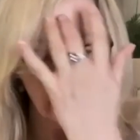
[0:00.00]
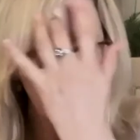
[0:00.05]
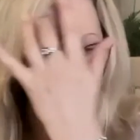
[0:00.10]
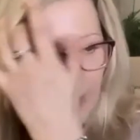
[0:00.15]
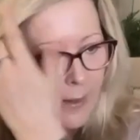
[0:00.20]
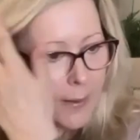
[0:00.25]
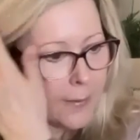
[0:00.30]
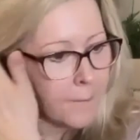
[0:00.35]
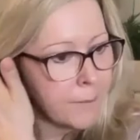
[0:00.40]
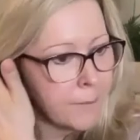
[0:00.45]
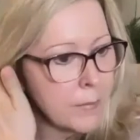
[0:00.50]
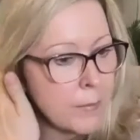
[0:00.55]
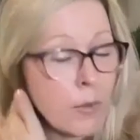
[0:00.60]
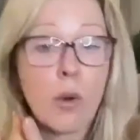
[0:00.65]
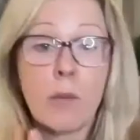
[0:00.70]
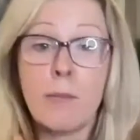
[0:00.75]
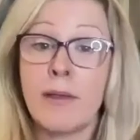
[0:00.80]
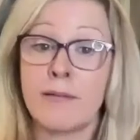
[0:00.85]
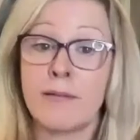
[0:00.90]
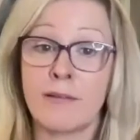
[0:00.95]
Um, but what
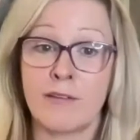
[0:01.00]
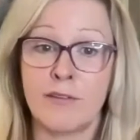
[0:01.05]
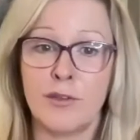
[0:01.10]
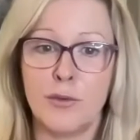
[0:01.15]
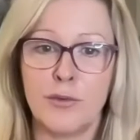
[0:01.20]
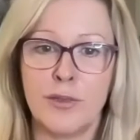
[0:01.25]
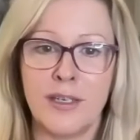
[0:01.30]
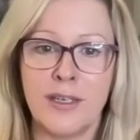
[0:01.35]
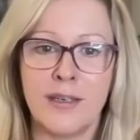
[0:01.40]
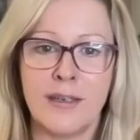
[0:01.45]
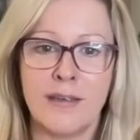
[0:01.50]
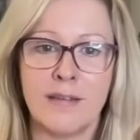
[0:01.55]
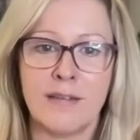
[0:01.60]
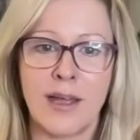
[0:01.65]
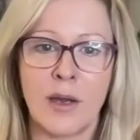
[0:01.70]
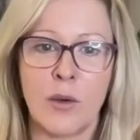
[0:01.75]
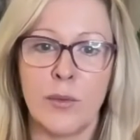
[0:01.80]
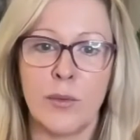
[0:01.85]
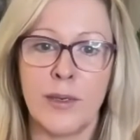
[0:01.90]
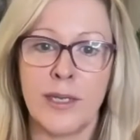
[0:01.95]
makes us unique is
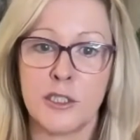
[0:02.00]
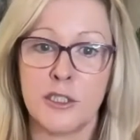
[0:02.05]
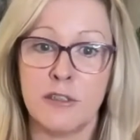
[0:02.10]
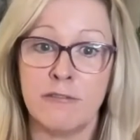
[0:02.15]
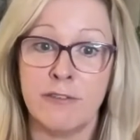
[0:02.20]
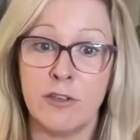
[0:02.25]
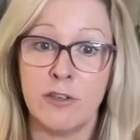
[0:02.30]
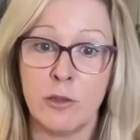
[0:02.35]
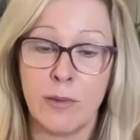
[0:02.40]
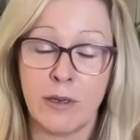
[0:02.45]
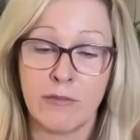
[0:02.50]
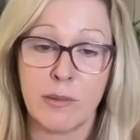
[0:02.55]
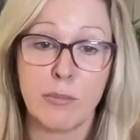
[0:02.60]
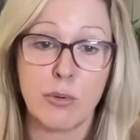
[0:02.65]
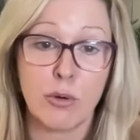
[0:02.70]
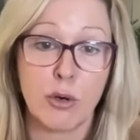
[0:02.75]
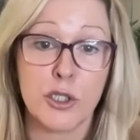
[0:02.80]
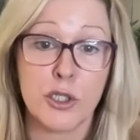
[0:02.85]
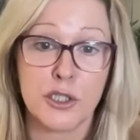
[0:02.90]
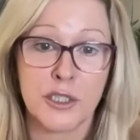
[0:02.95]
that we actually film every
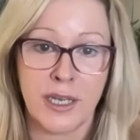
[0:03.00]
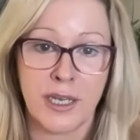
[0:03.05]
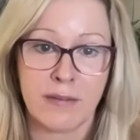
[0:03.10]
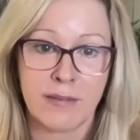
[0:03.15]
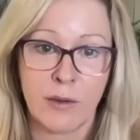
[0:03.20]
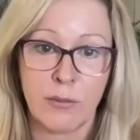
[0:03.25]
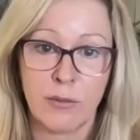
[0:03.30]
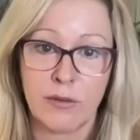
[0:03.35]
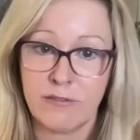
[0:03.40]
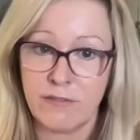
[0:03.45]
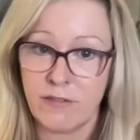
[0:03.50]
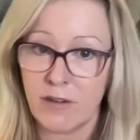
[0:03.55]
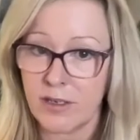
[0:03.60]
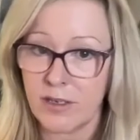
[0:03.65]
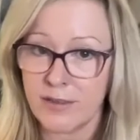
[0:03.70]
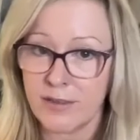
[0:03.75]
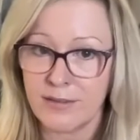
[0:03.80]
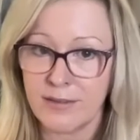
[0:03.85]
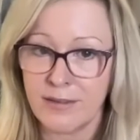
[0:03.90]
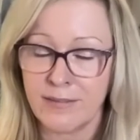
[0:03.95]
project that we
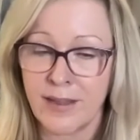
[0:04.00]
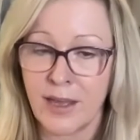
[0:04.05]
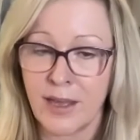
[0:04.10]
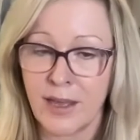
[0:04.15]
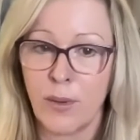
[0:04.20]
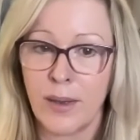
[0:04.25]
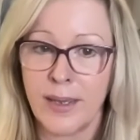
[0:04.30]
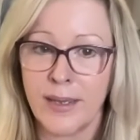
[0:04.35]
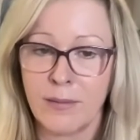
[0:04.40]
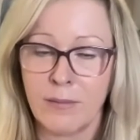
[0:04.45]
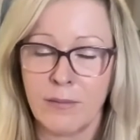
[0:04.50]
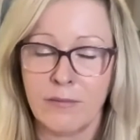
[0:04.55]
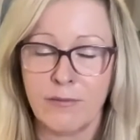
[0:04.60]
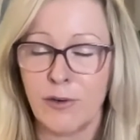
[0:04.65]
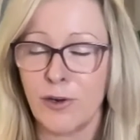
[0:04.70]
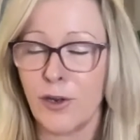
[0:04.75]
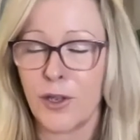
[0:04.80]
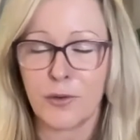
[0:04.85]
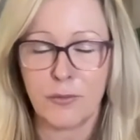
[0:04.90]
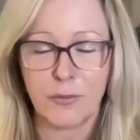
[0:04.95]
fund. And that way, for a
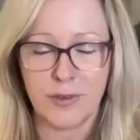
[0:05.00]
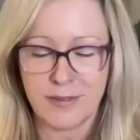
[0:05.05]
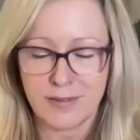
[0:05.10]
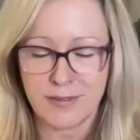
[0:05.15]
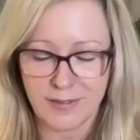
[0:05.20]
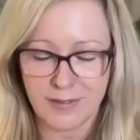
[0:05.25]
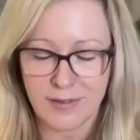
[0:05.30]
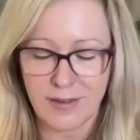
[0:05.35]
lot of reasons,